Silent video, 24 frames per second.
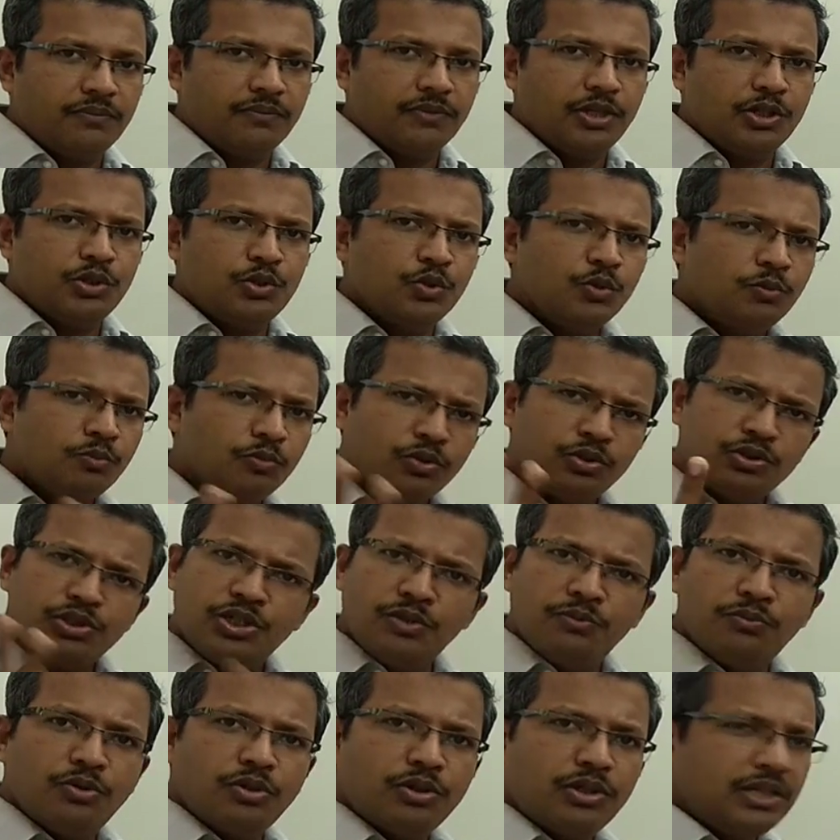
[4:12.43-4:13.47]
The two most
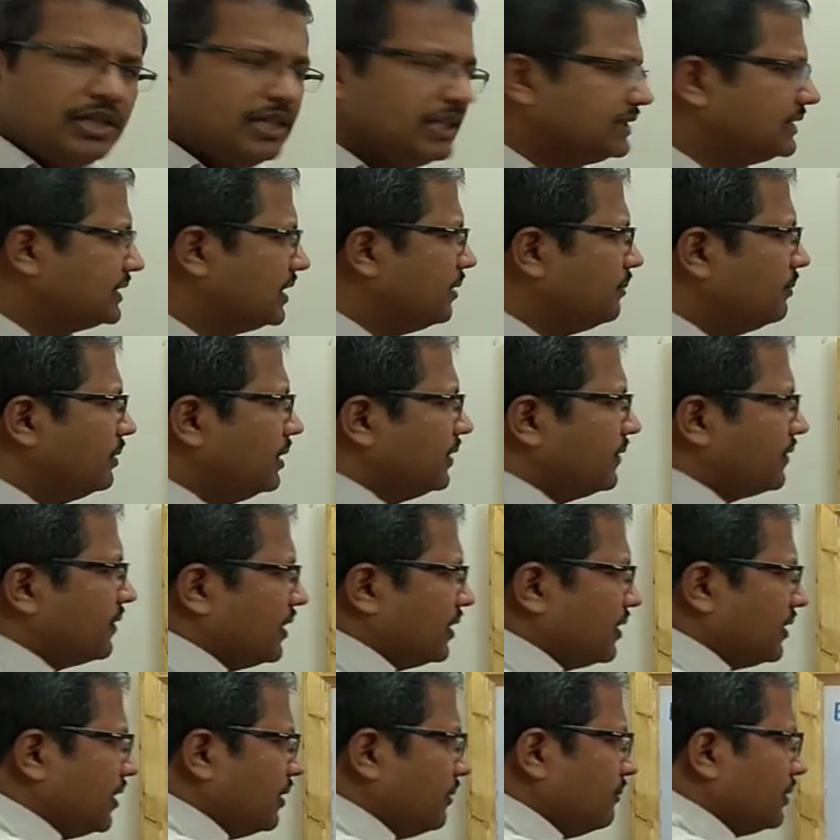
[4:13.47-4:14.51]
important example is
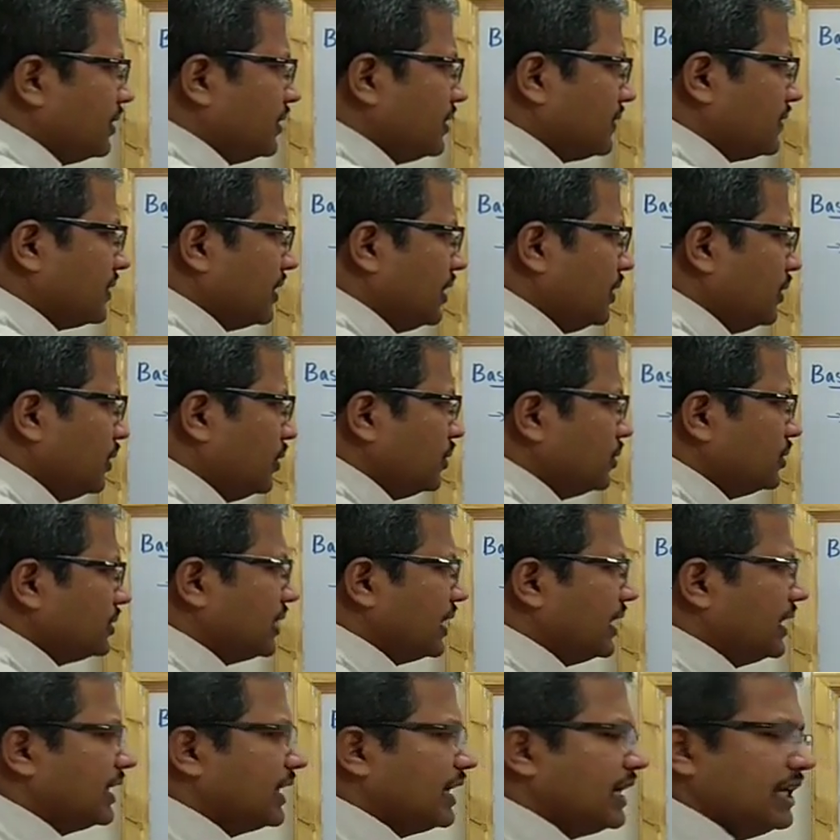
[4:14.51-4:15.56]
nothing but the cellulose
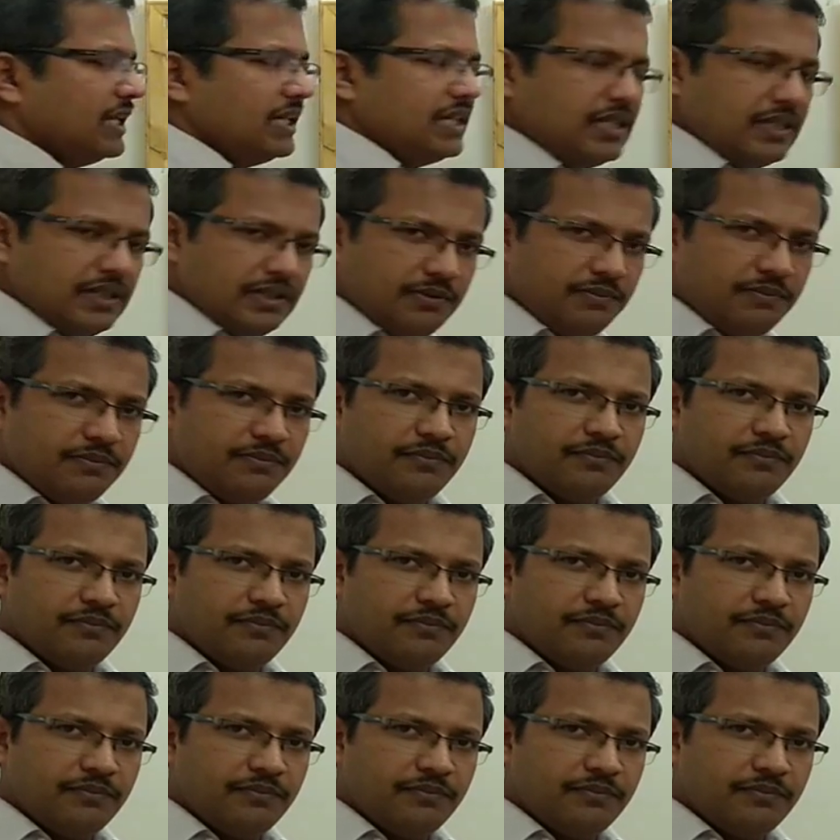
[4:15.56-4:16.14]
and chitin.